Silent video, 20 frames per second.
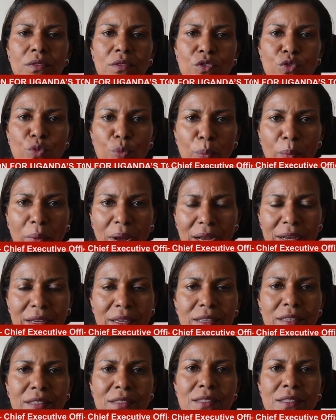to
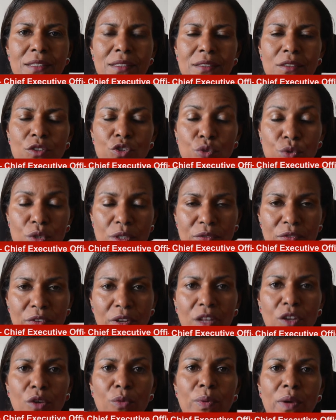market, to
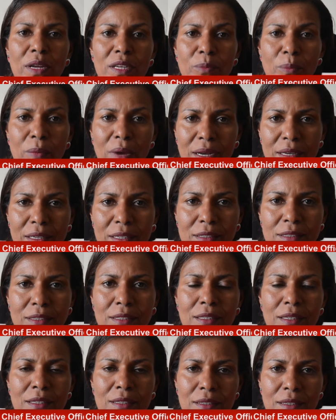develop and
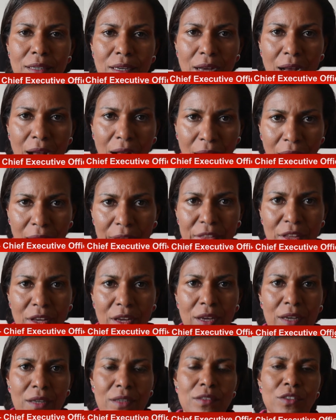market
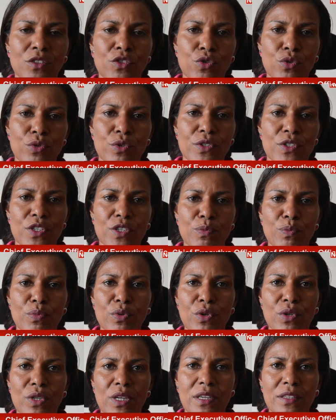other tourism
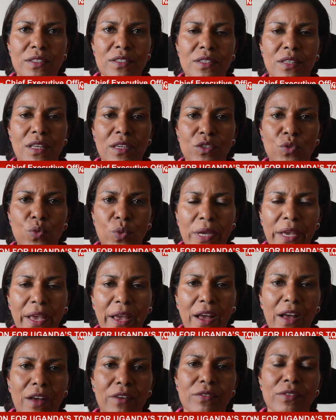products that we
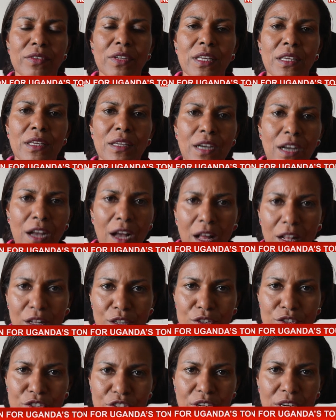have.
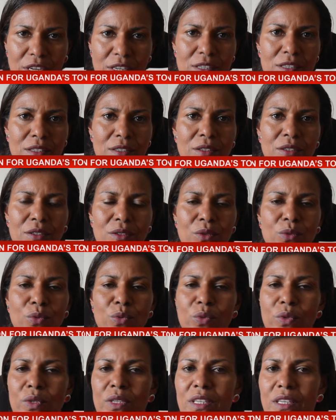Culture,
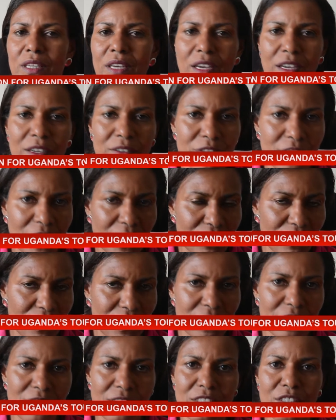we have
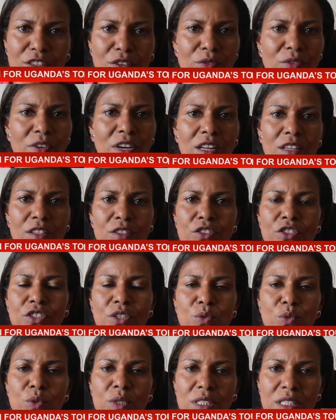diversity of culture.
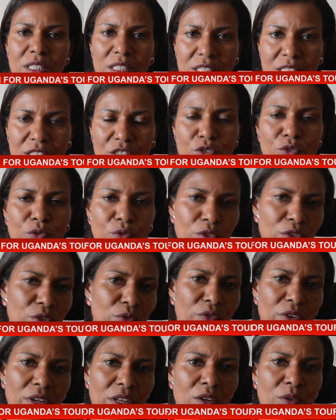We need to
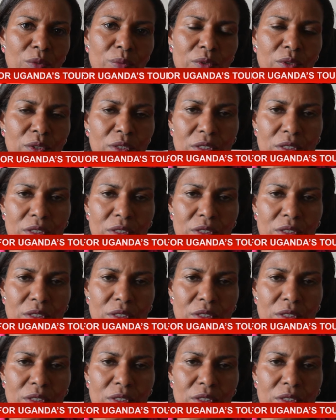develop